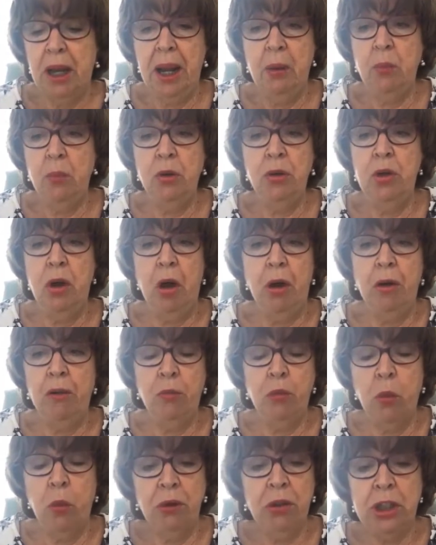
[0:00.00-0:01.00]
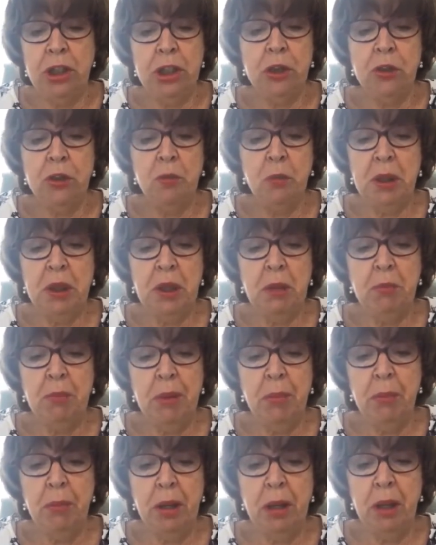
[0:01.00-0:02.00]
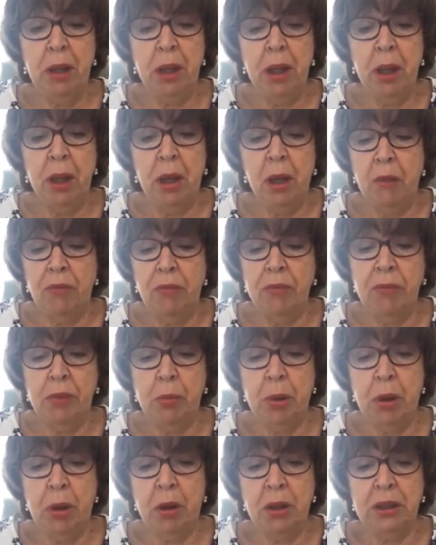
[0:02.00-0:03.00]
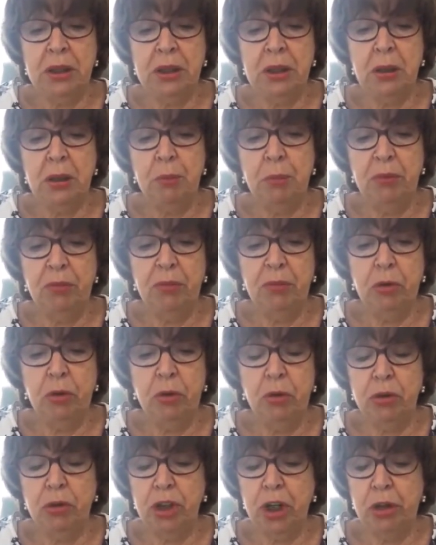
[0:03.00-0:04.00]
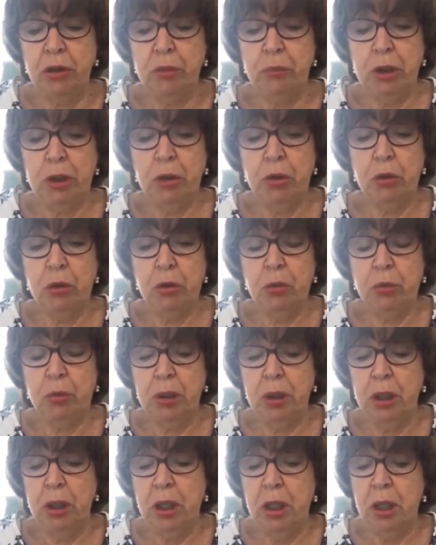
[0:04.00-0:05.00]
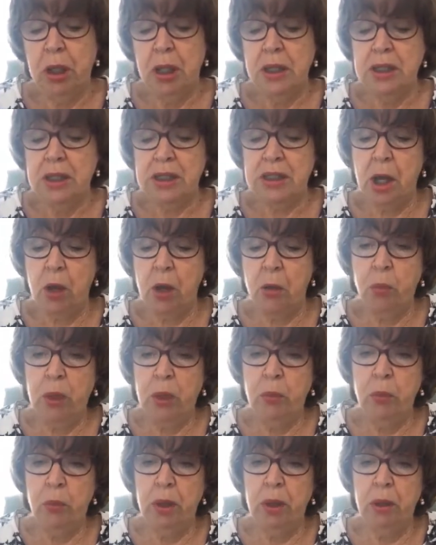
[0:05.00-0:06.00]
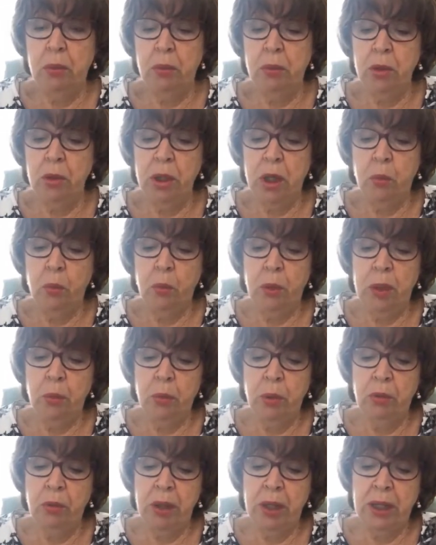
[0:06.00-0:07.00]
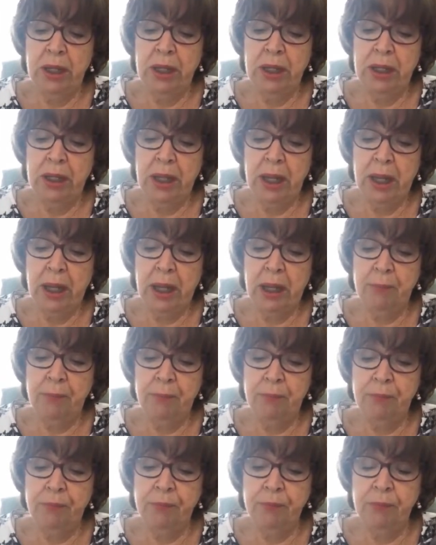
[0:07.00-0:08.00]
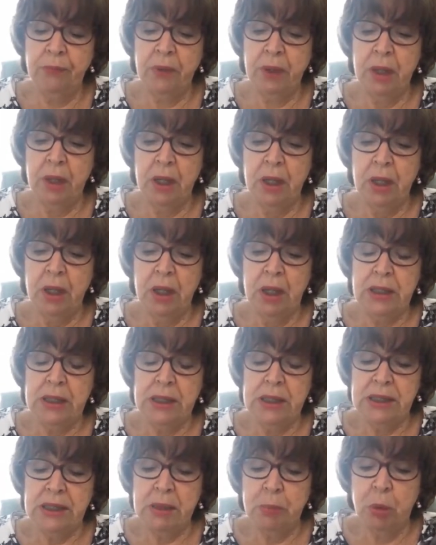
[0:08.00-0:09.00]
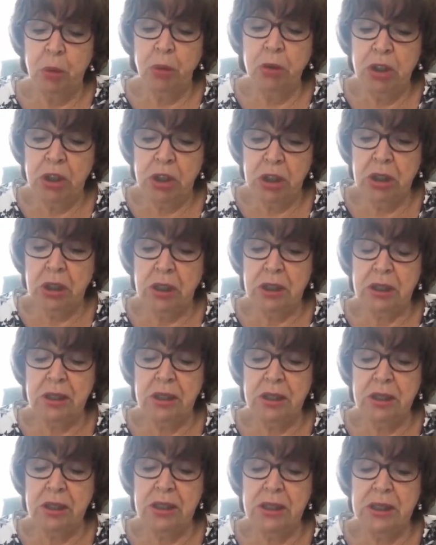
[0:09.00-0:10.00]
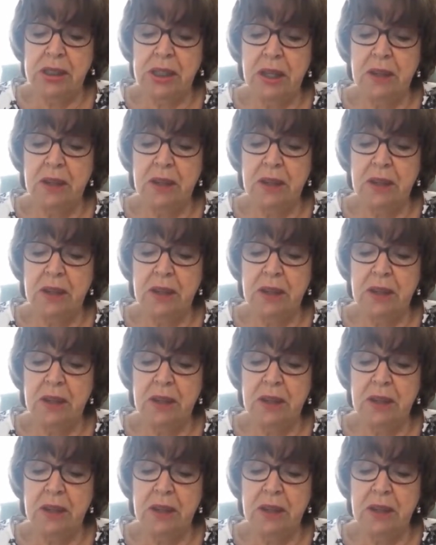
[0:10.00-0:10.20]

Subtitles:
I would not have wanted to have been a member of the party before Jeremy Corbyn. So we were, you know, we were really disappointed that